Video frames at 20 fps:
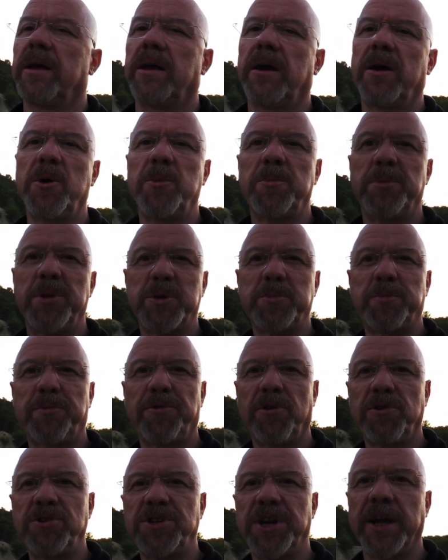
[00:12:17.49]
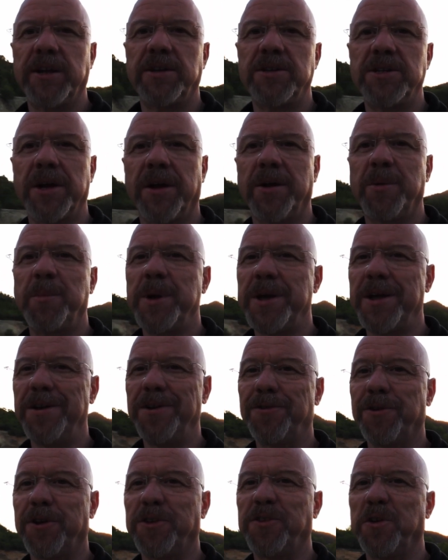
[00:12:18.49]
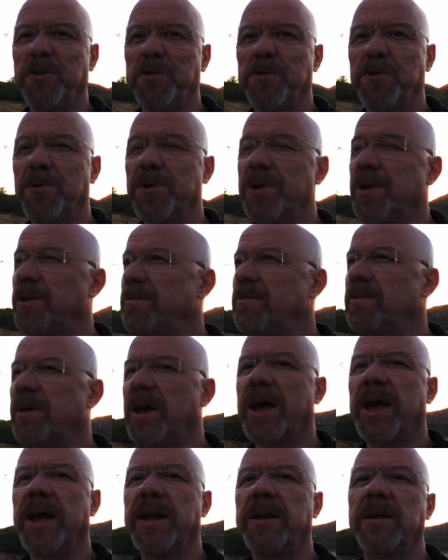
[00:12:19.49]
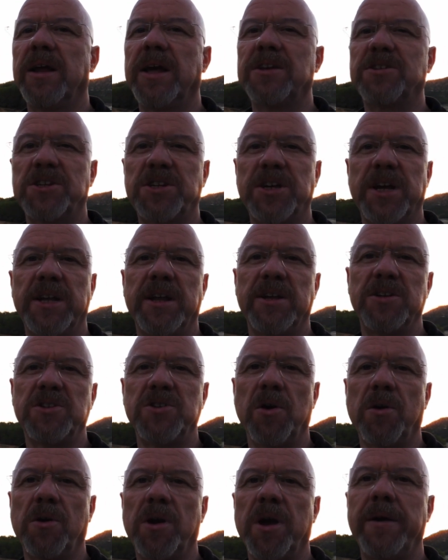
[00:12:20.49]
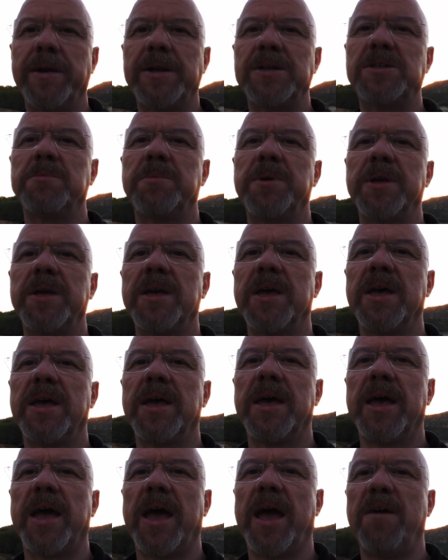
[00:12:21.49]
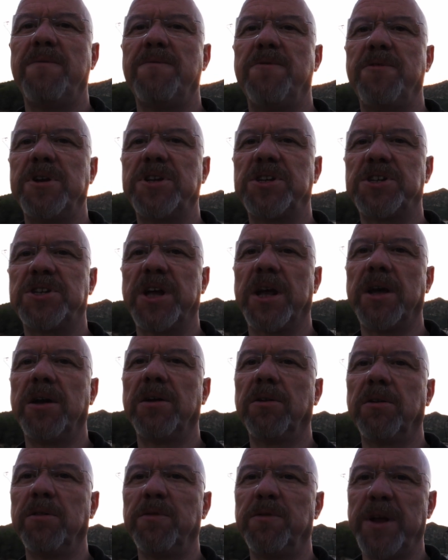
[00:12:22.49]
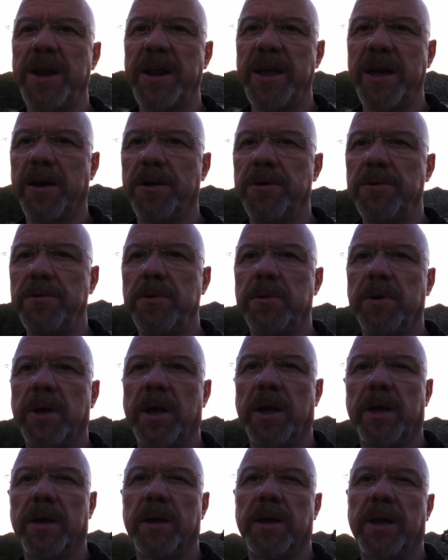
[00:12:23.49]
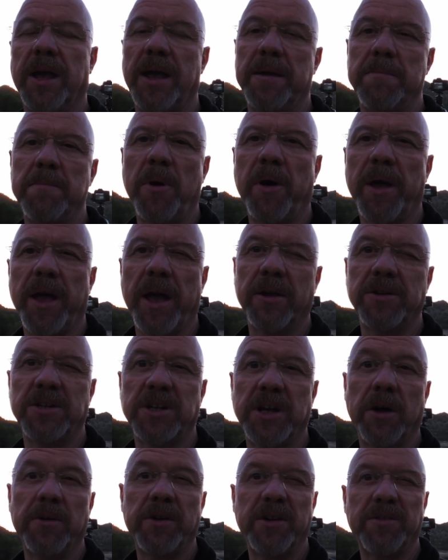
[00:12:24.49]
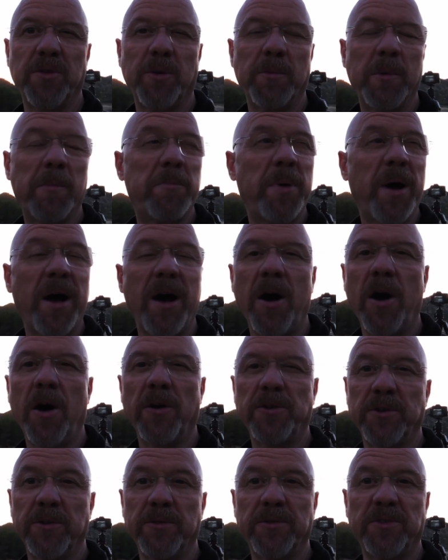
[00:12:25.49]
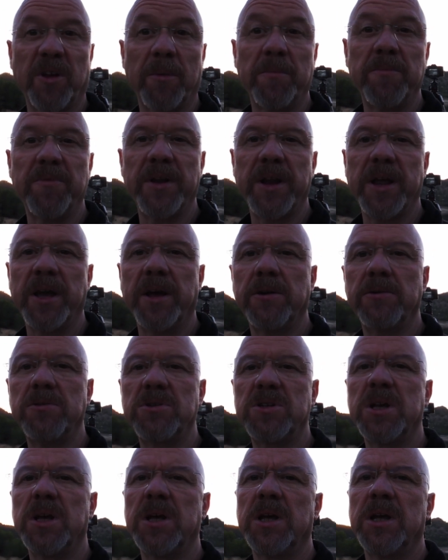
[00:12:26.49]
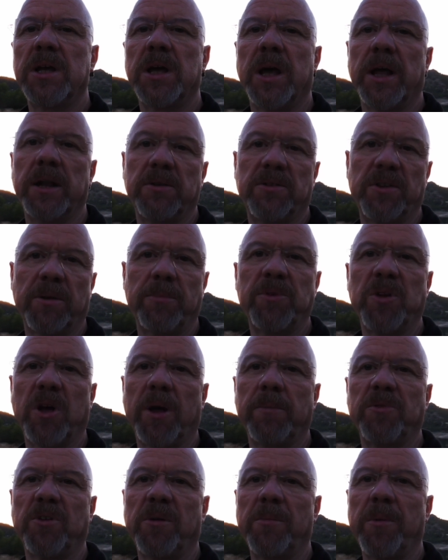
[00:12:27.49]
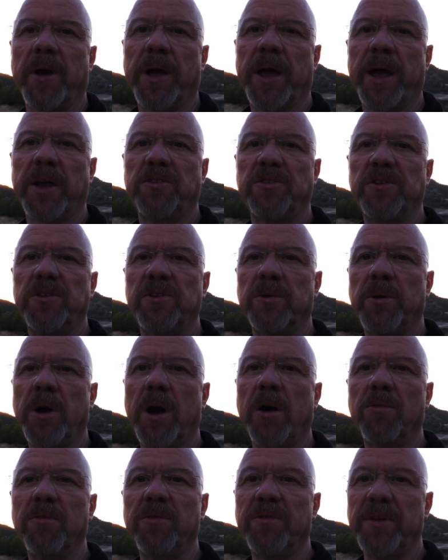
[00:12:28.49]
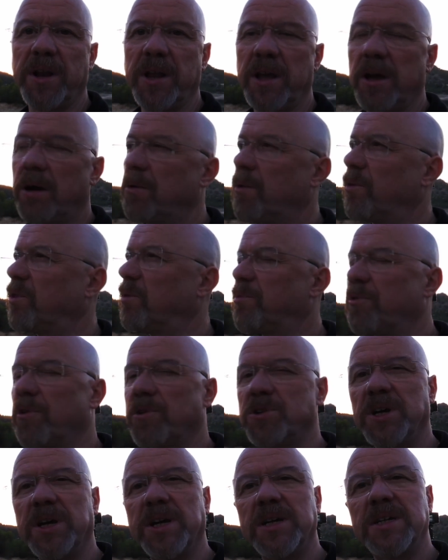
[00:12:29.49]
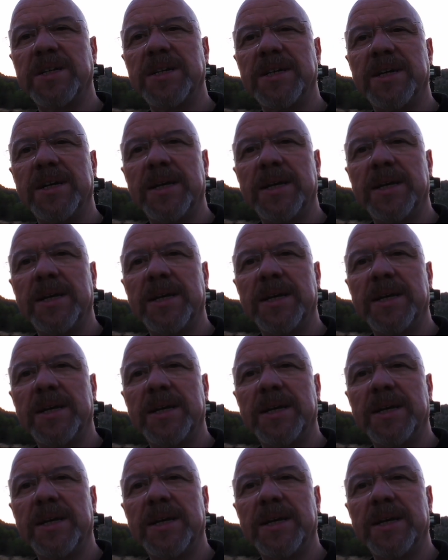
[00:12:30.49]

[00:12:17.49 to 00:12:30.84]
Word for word: I hope this project is going to be interesting for you, and as I said, it's not going to be every single video. It might actually only form a part of some videos, and sometimes I might actually do a whole video on the project.